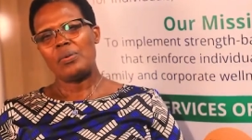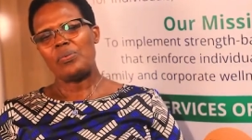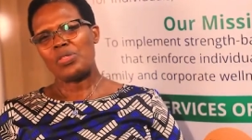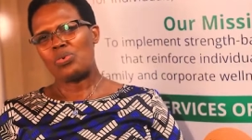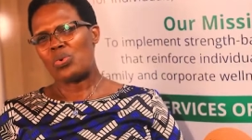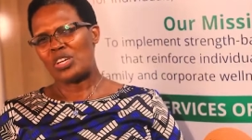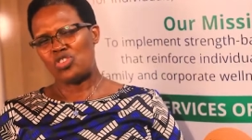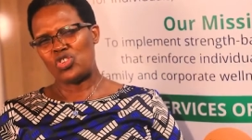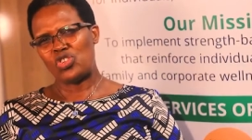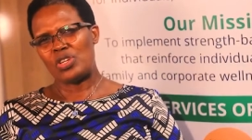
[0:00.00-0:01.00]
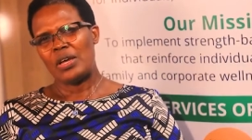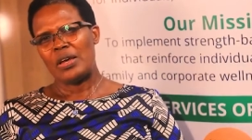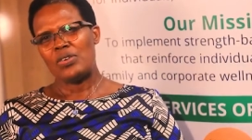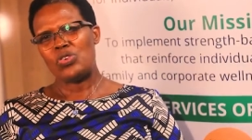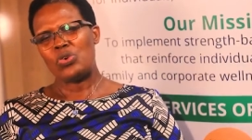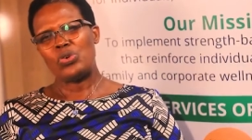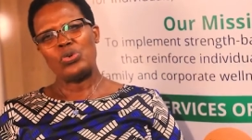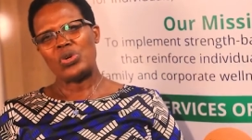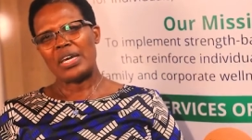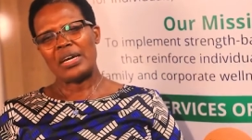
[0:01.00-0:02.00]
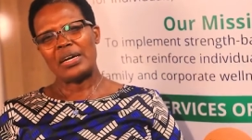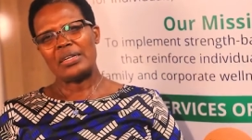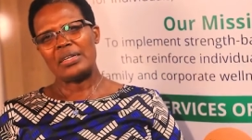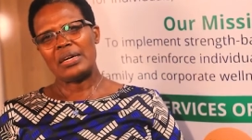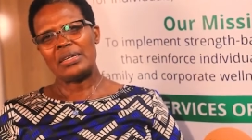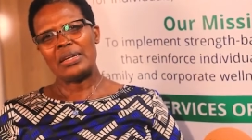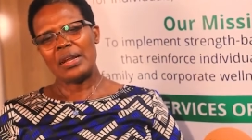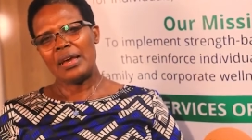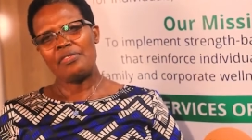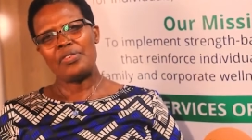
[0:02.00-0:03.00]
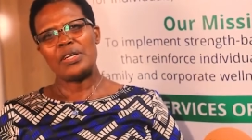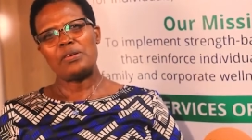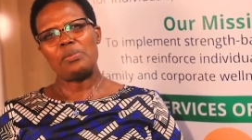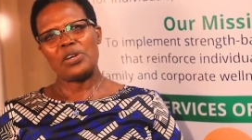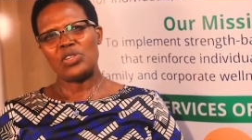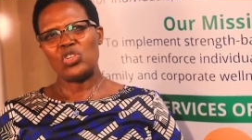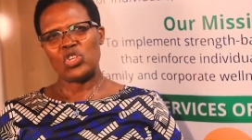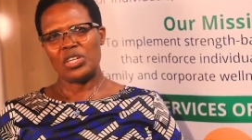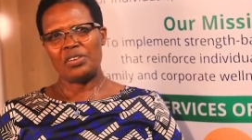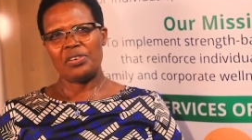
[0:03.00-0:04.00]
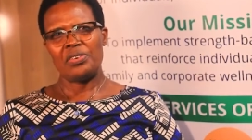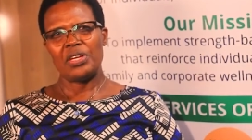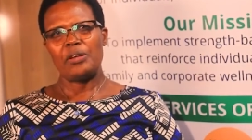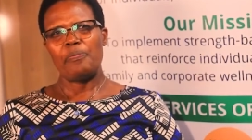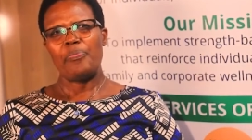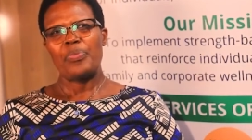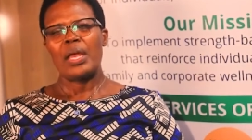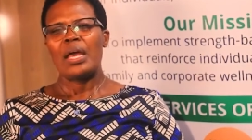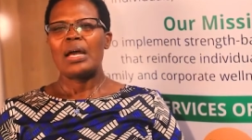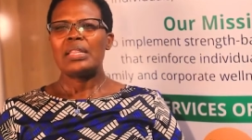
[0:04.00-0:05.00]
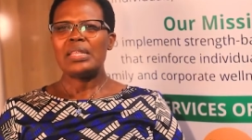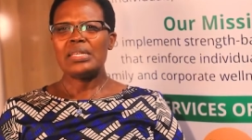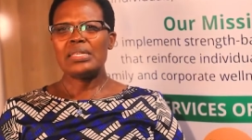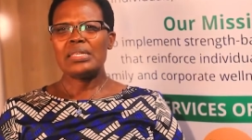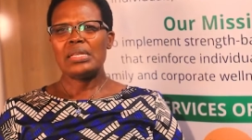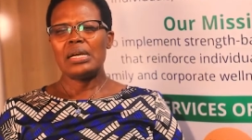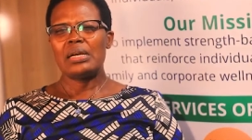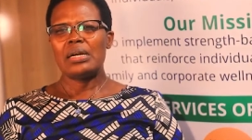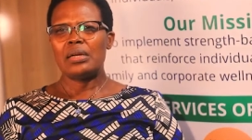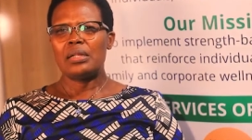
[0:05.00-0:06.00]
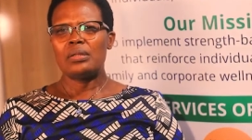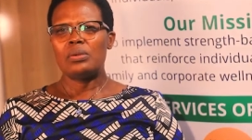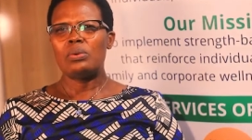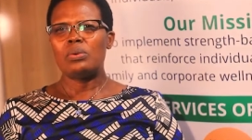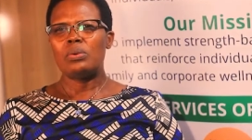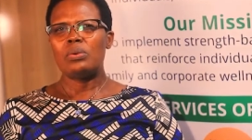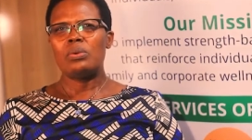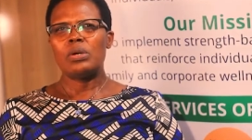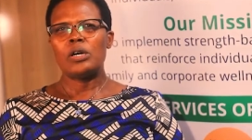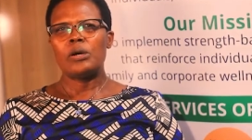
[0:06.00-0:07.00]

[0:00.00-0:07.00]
with which you're looking at life and marriage generally. This is a girl who